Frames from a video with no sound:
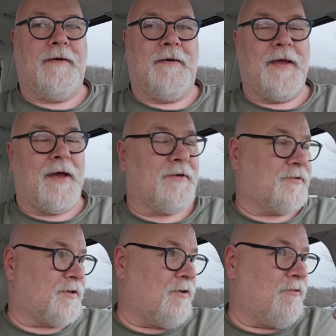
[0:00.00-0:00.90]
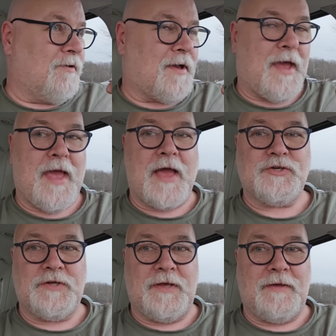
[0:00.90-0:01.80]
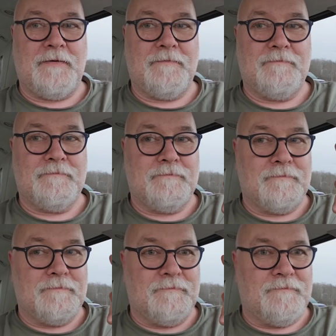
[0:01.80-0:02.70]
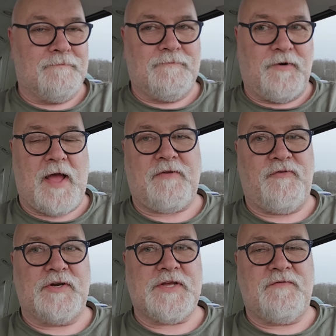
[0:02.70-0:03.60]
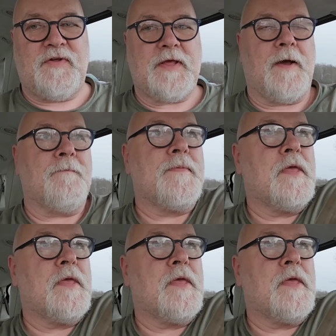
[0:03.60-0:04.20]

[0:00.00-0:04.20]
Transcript: Hey guys, so I actually forgot to finish that video.